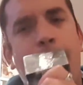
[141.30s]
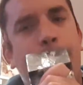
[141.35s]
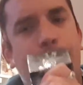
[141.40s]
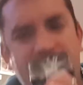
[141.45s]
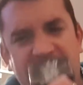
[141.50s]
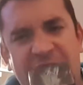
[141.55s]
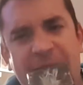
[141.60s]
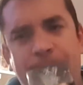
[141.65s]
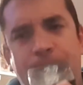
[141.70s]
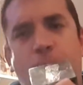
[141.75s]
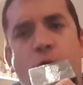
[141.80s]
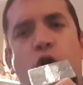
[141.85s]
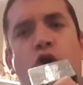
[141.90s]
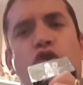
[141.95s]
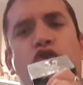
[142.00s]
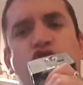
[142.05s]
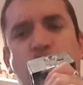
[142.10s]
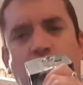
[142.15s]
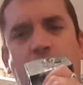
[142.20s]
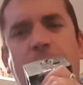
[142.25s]

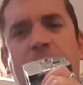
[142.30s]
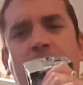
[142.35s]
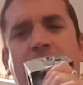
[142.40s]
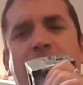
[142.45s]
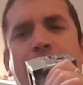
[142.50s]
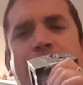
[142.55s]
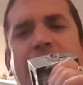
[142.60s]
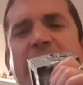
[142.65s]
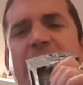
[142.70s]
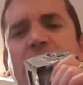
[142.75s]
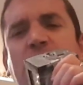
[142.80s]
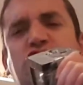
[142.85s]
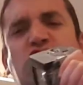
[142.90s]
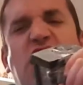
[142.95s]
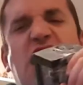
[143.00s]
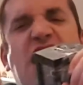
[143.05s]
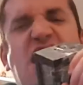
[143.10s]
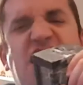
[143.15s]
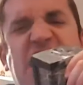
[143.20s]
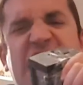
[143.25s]
People's WWE page,
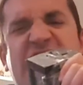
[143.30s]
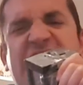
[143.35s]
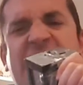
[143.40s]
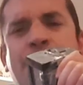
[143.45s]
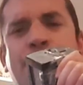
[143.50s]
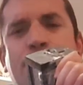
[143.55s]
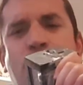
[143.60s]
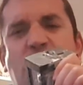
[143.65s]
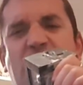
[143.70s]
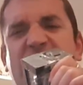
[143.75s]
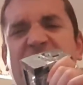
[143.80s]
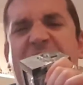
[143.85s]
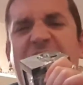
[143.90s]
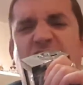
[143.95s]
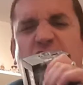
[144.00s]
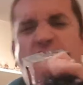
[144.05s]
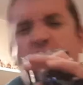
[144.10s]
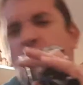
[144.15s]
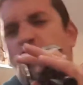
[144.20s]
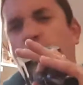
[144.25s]
Team Bring
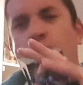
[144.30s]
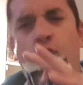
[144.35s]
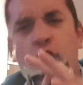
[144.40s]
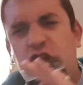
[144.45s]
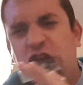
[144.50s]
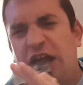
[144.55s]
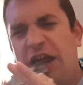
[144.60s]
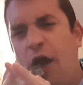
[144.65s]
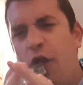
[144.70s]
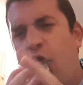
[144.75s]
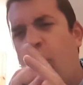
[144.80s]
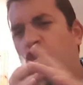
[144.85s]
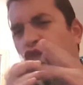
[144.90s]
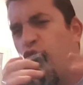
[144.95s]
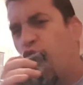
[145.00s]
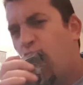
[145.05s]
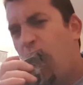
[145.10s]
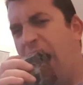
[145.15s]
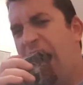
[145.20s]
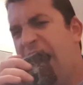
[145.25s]
It. Go check out those
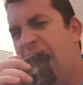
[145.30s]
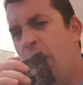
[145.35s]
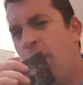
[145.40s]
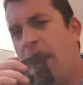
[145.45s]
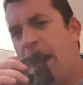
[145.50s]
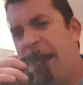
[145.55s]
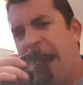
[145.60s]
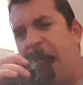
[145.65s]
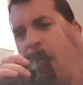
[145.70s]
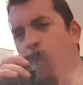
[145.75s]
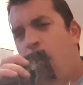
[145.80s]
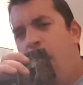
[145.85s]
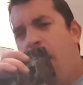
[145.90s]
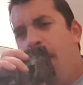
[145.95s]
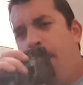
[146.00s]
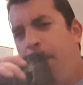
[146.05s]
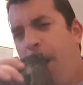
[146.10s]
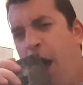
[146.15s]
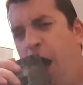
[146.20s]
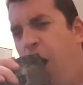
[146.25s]
right here, right now.
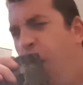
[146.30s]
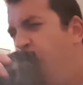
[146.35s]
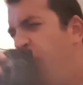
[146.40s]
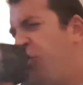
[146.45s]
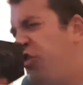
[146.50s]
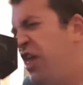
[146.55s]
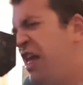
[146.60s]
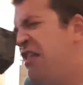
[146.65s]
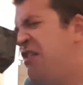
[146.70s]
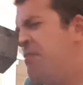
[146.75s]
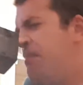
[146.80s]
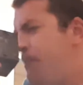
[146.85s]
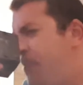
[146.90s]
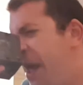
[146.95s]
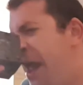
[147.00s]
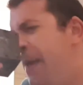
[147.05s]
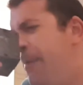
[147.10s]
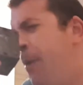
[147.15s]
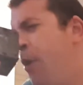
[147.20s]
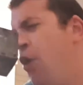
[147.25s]
Pause this
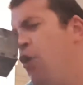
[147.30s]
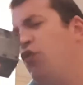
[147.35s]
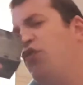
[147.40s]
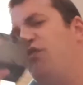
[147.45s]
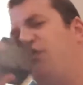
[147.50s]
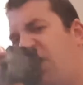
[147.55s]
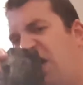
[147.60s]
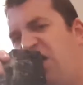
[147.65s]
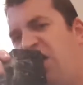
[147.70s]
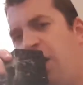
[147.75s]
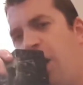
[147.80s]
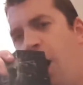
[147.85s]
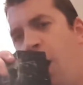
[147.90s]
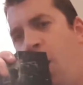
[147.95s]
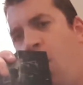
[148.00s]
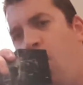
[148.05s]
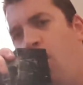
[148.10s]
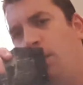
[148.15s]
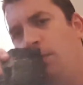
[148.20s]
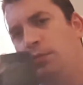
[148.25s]
people's
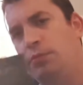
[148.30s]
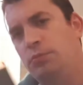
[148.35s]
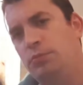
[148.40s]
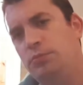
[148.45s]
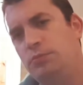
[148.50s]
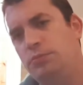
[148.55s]
video.